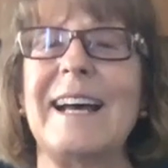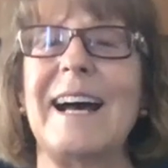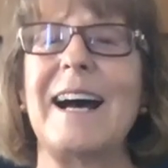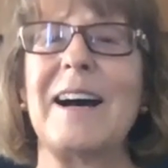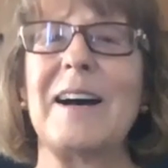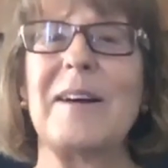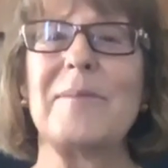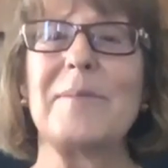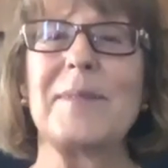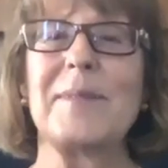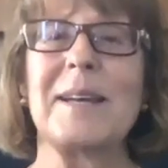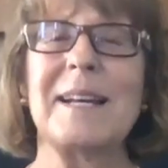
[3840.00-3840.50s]

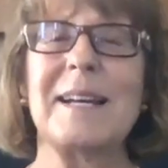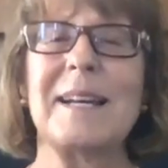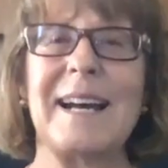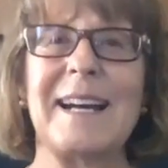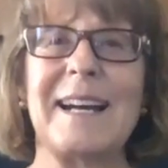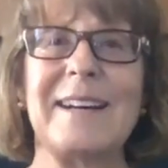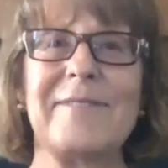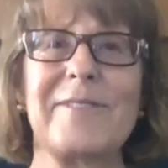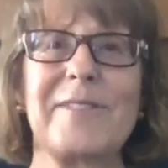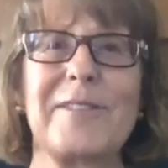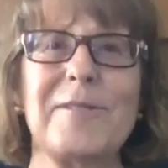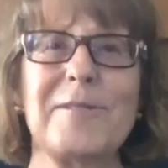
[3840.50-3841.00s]
And
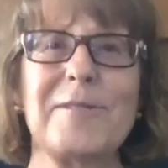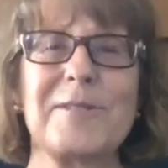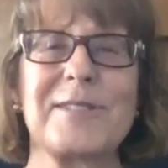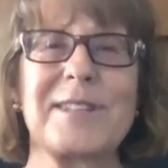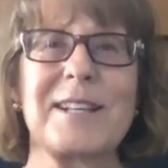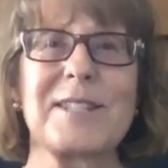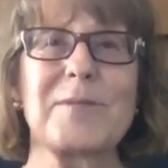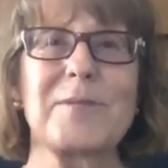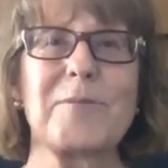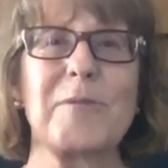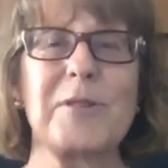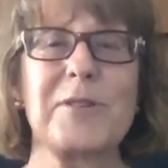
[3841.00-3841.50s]
of course,
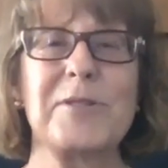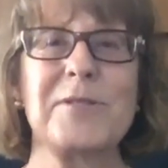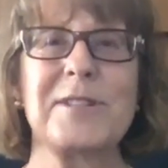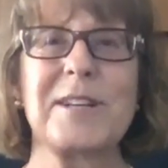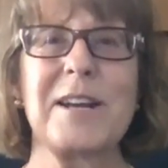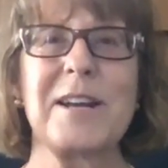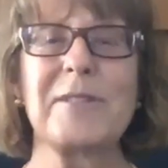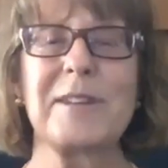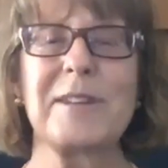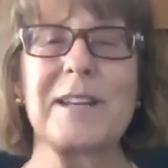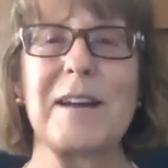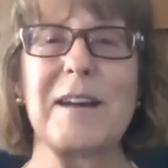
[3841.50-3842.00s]
that's what you
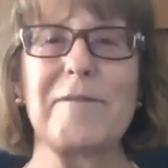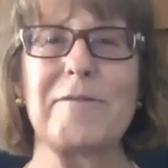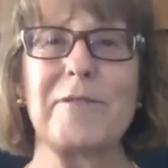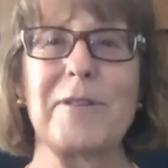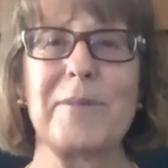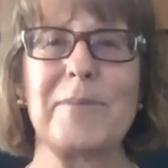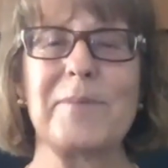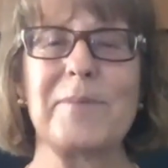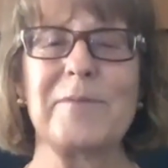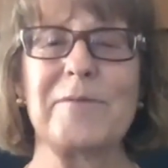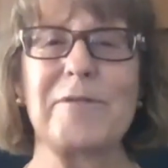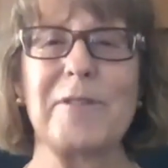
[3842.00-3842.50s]
don't get
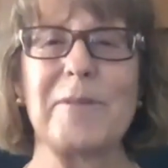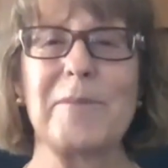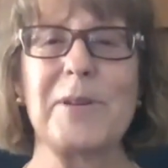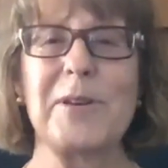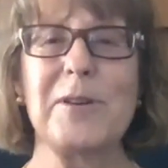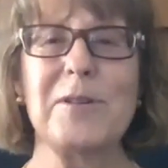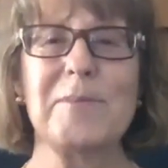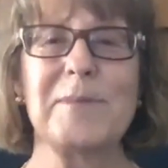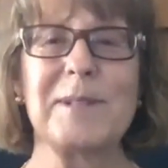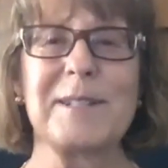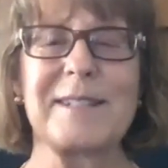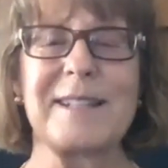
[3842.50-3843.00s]
from
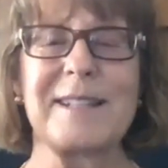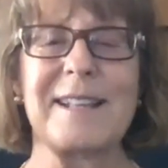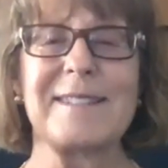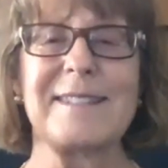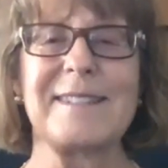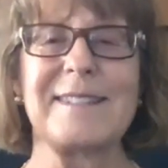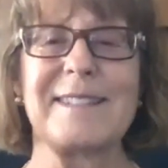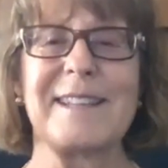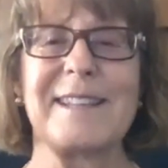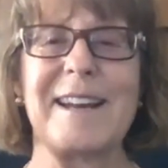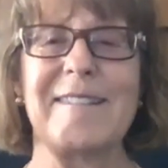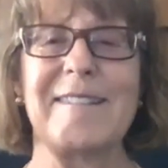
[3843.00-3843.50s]
humans
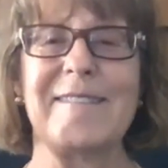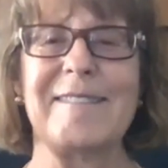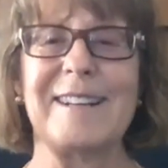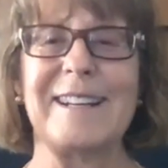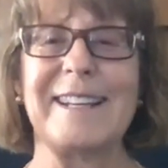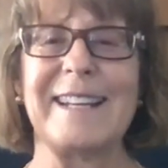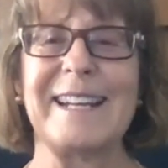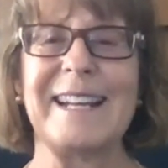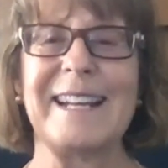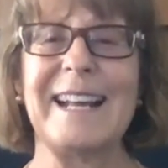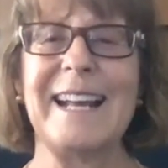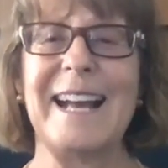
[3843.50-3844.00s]

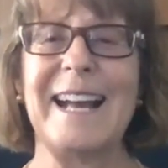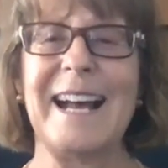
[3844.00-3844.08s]
necessarily.